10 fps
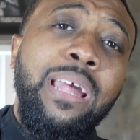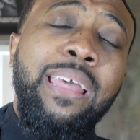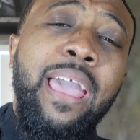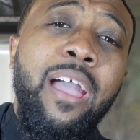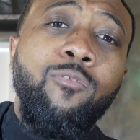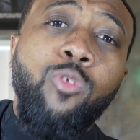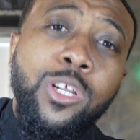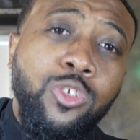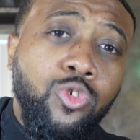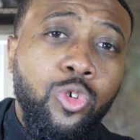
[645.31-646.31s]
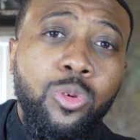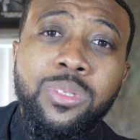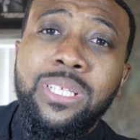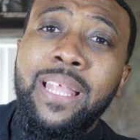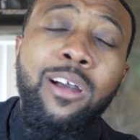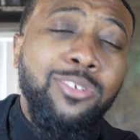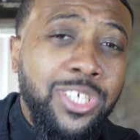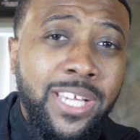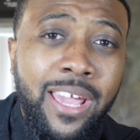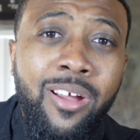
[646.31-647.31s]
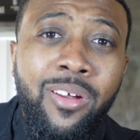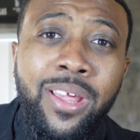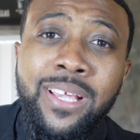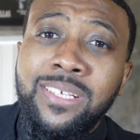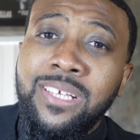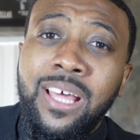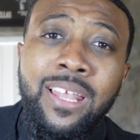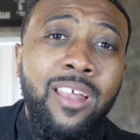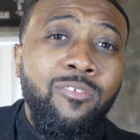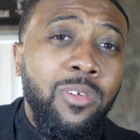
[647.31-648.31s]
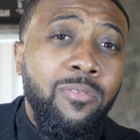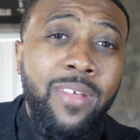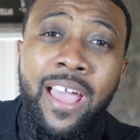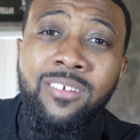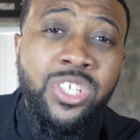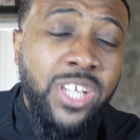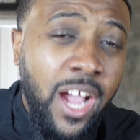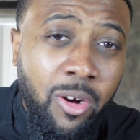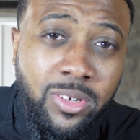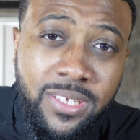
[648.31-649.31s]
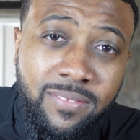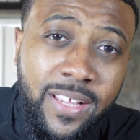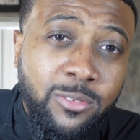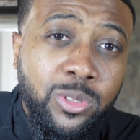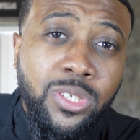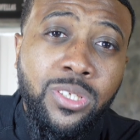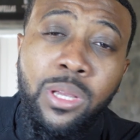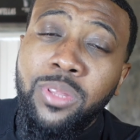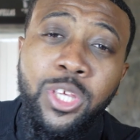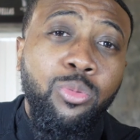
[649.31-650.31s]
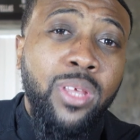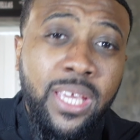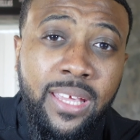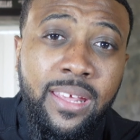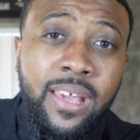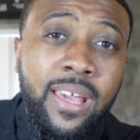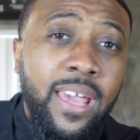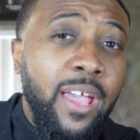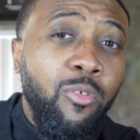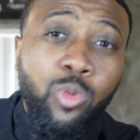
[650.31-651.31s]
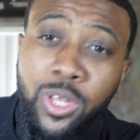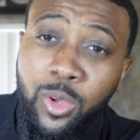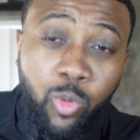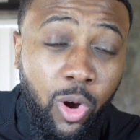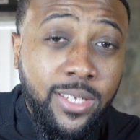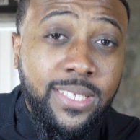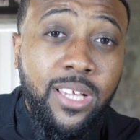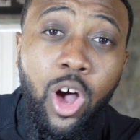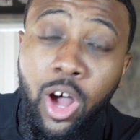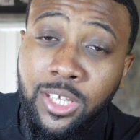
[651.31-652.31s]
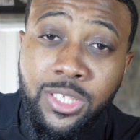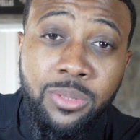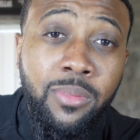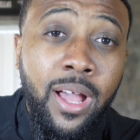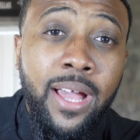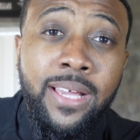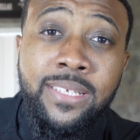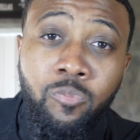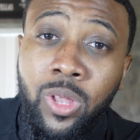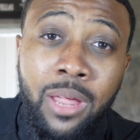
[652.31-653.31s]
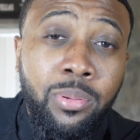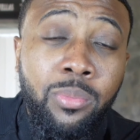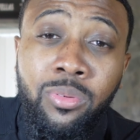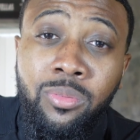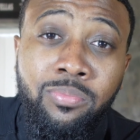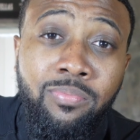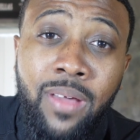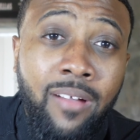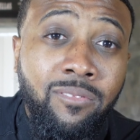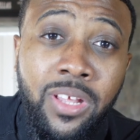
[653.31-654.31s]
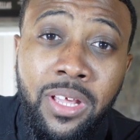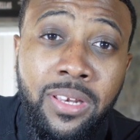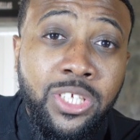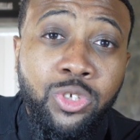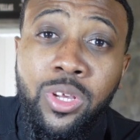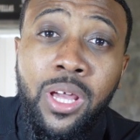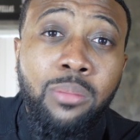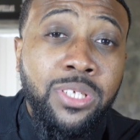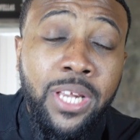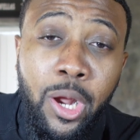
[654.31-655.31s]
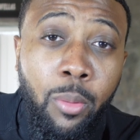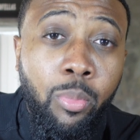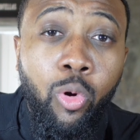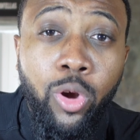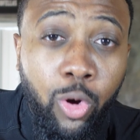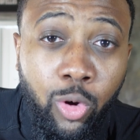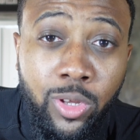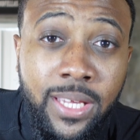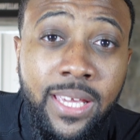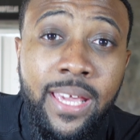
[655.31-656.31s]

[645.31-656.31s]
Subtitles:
they have restrooms, lounging areas. A lot of them even have showers if that's something you need. It really works awesome, guys. A lot of people, I've done this. You can come to the airport early